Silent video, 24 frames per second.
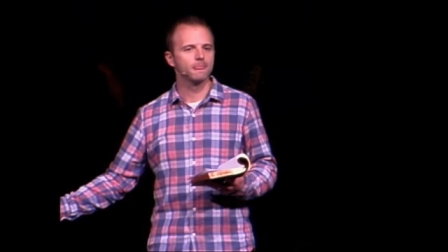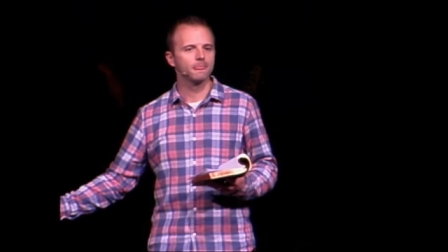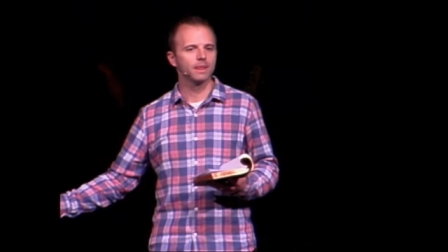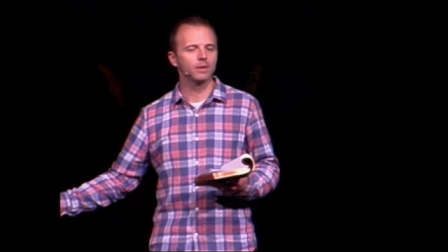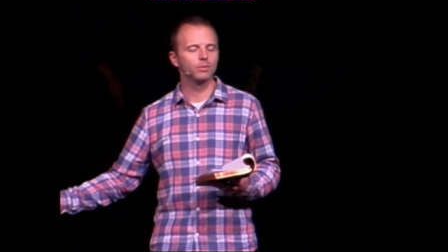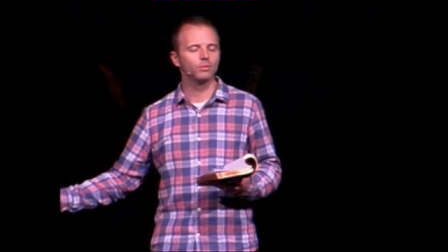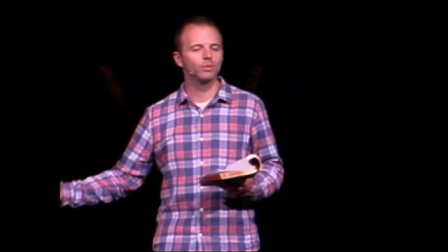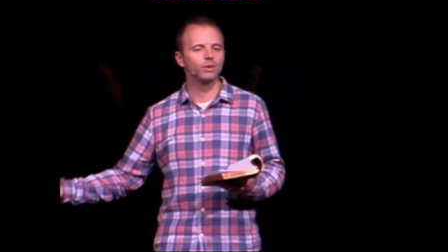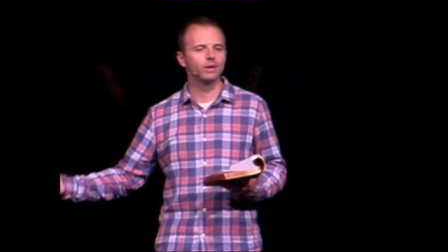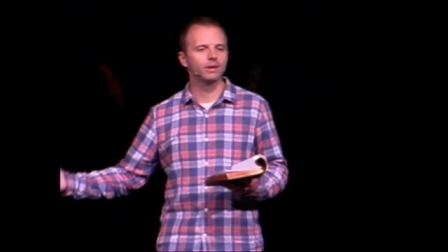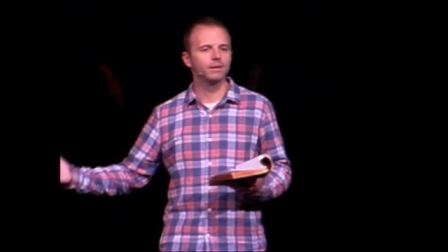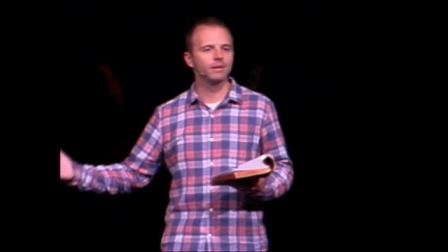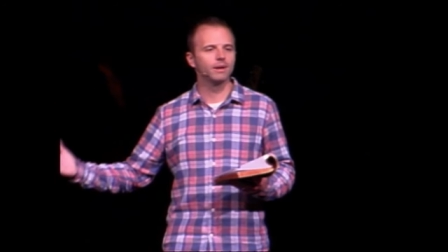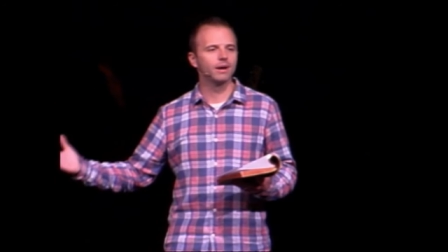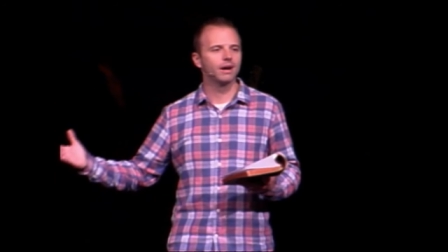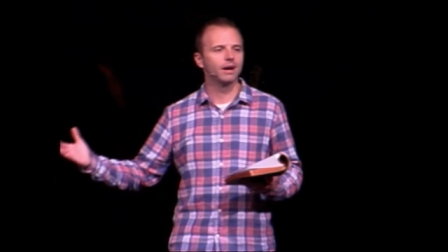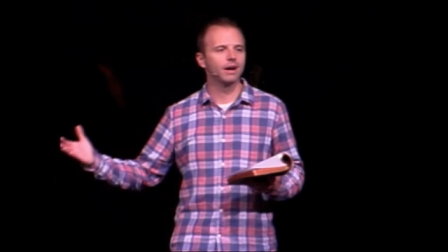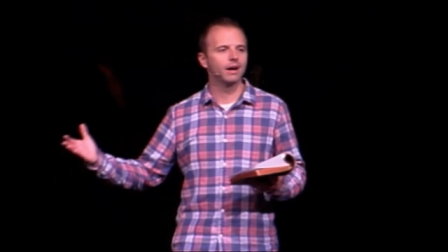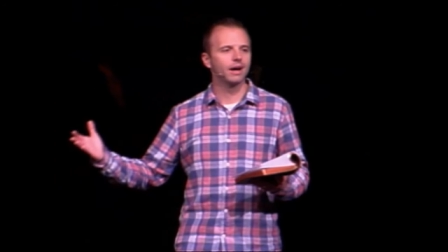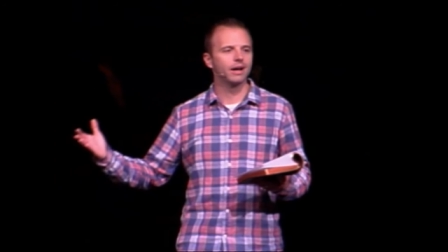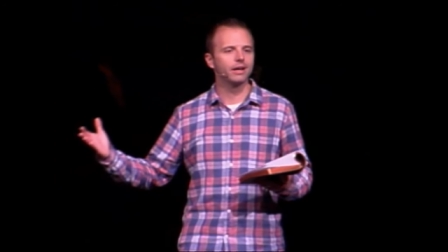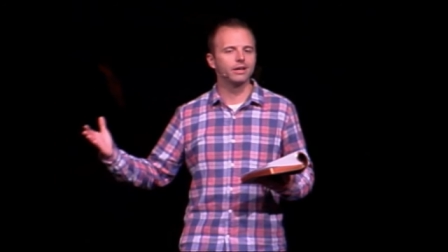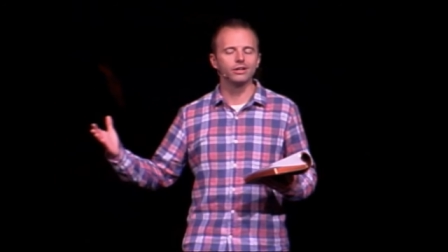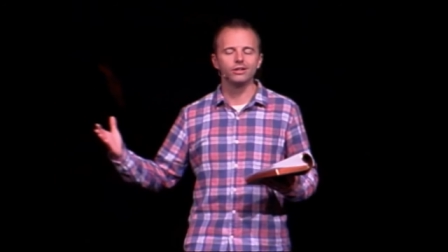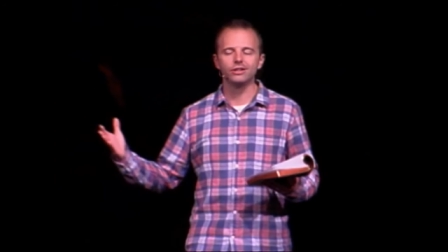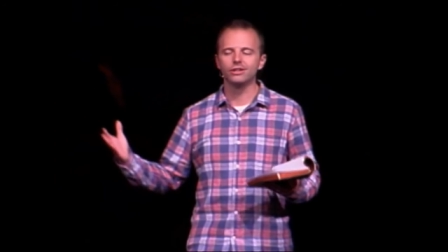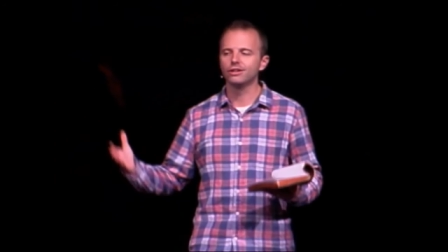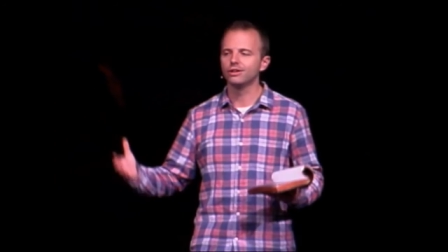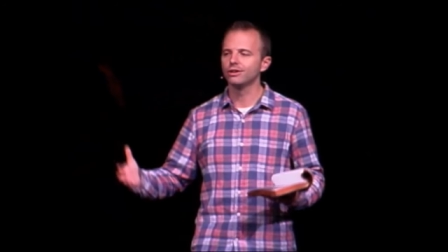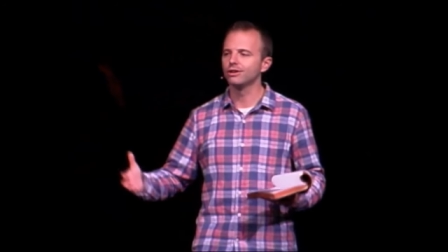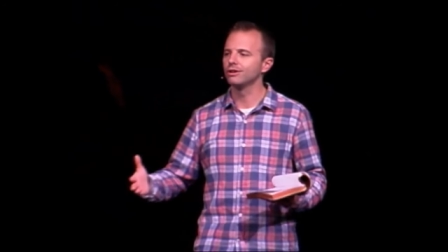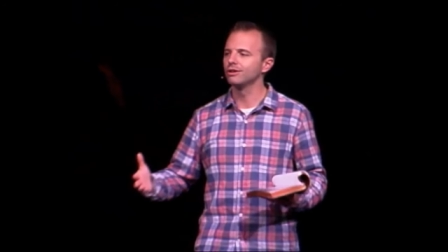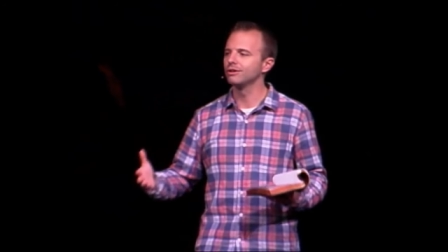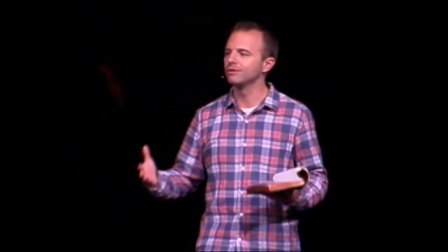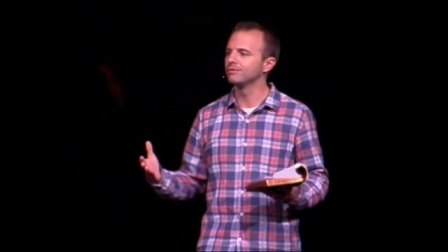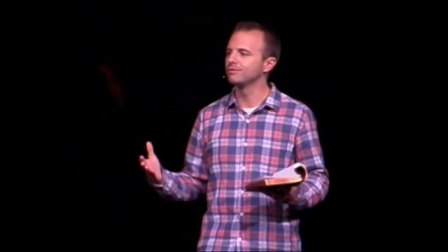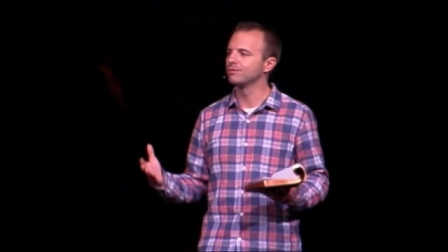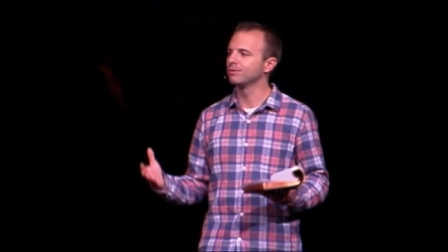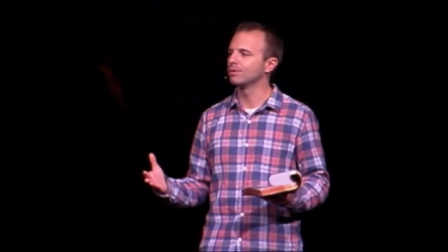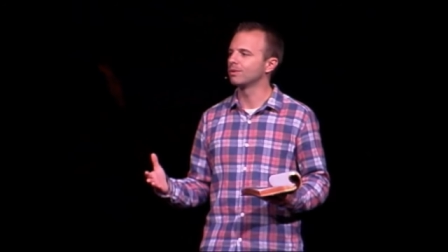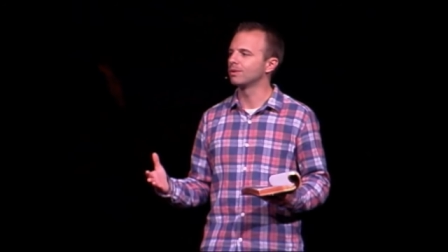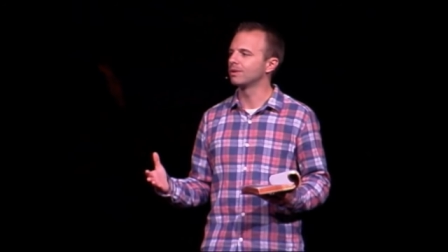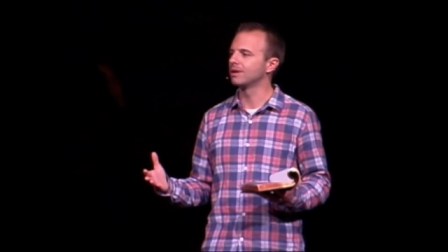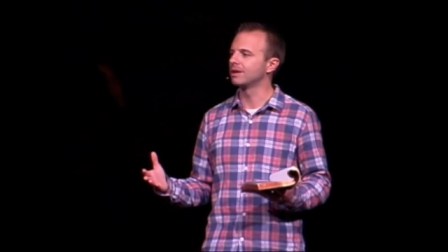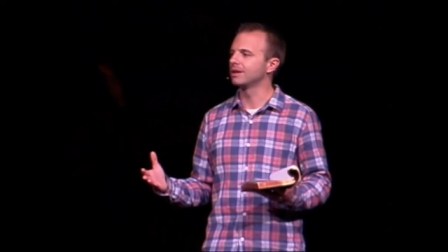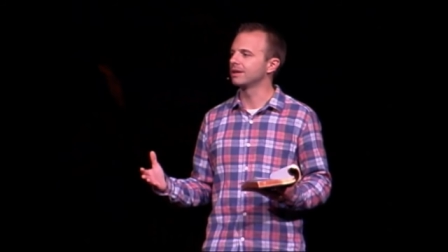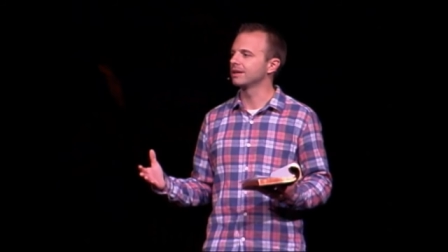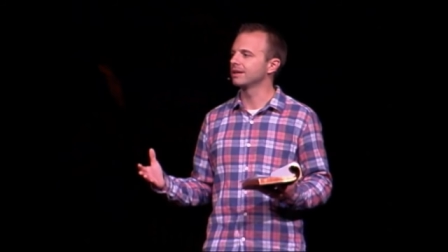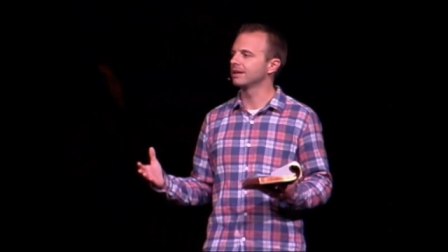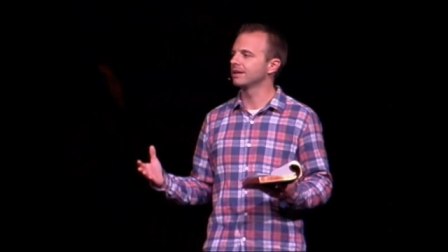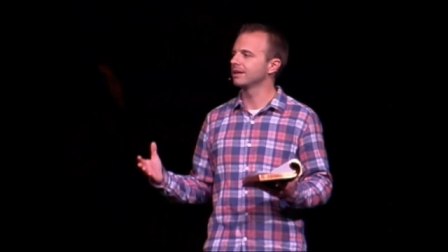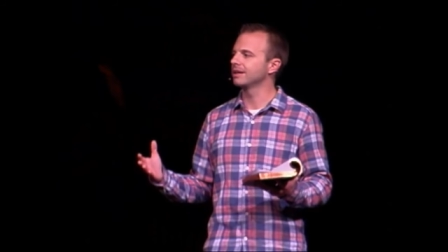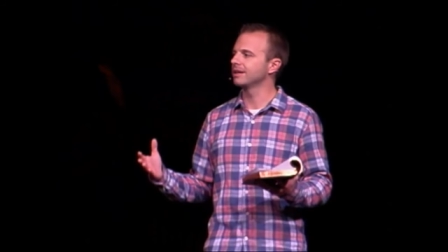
And what I yearn for